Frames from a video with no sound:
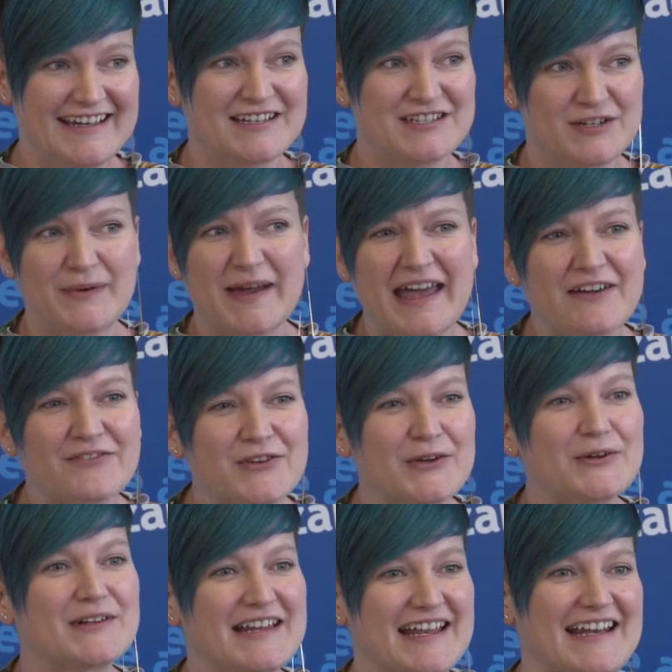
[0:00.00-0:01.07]
do I have
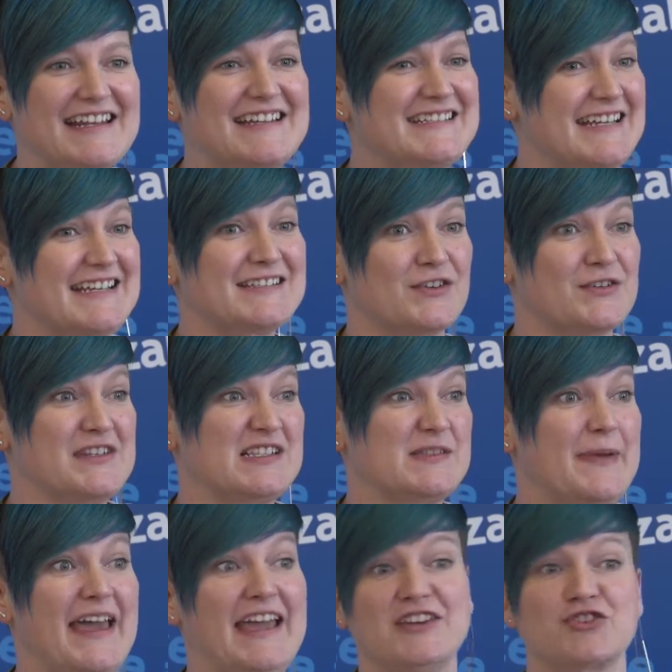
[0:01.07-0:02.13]
Google Analytics on this
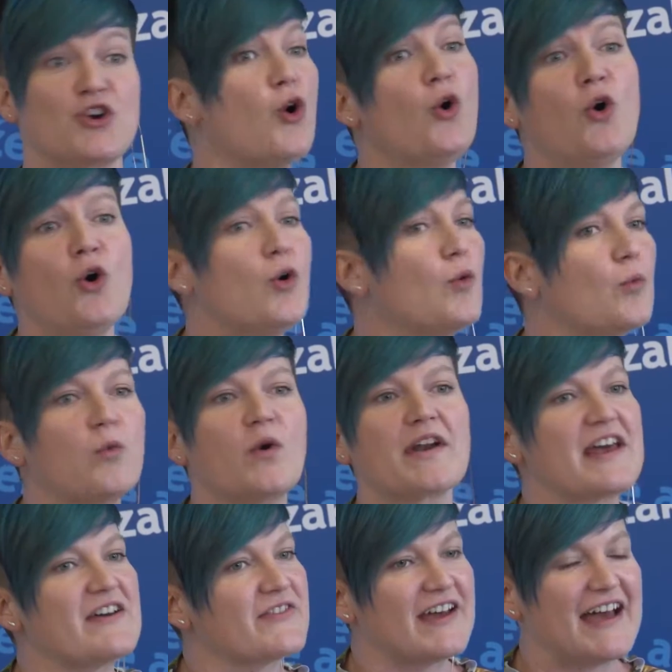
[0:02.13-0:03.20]
page? Or
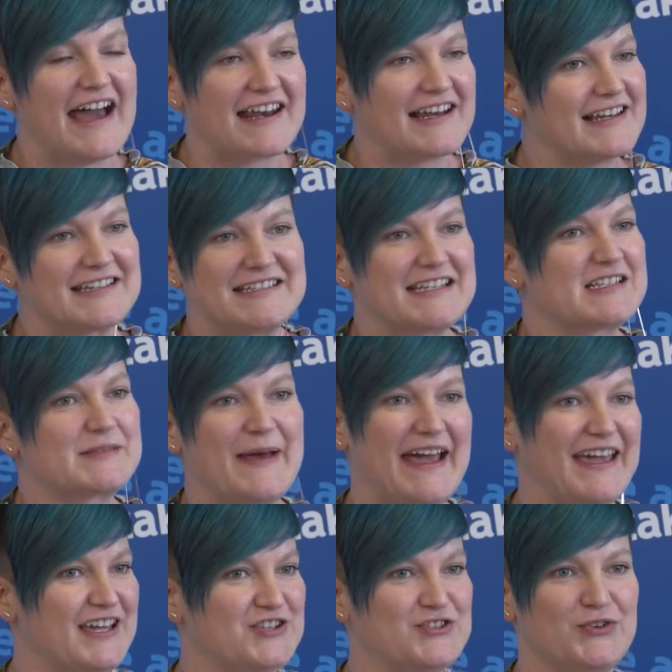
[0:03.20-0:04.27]
whatever analytics
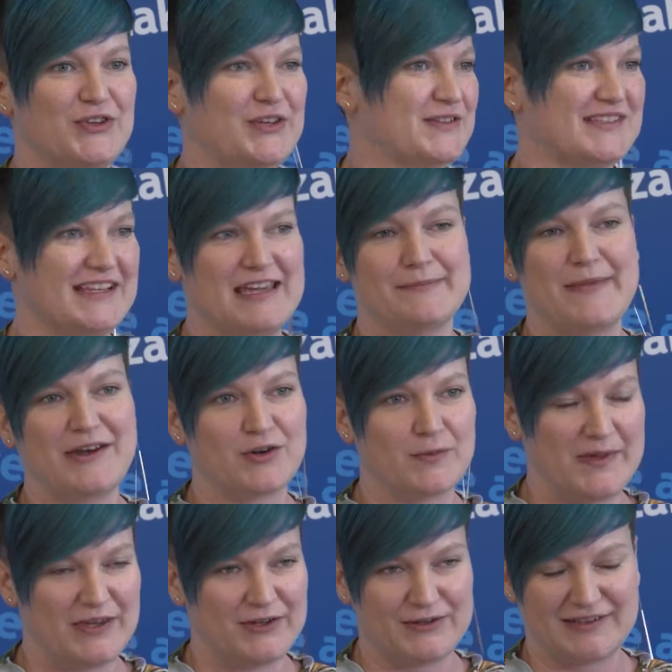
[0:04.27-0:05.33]
package you're using. It may not
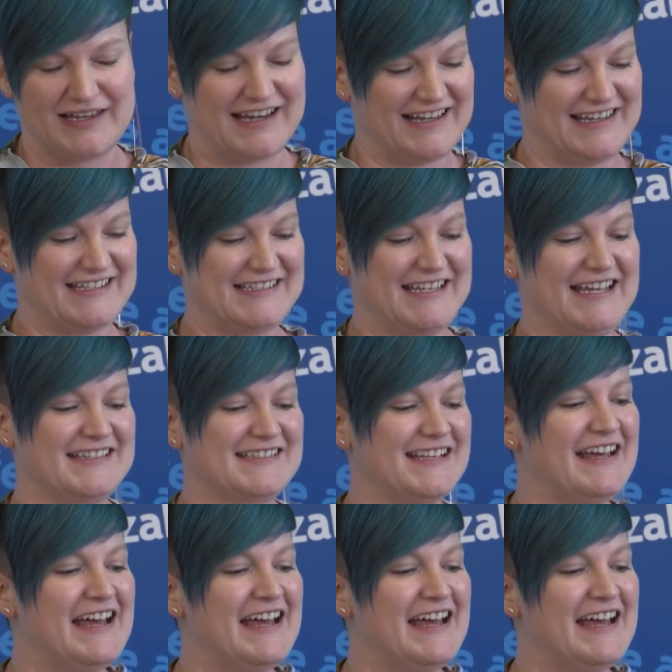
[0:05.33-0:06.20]
be Google Analytics.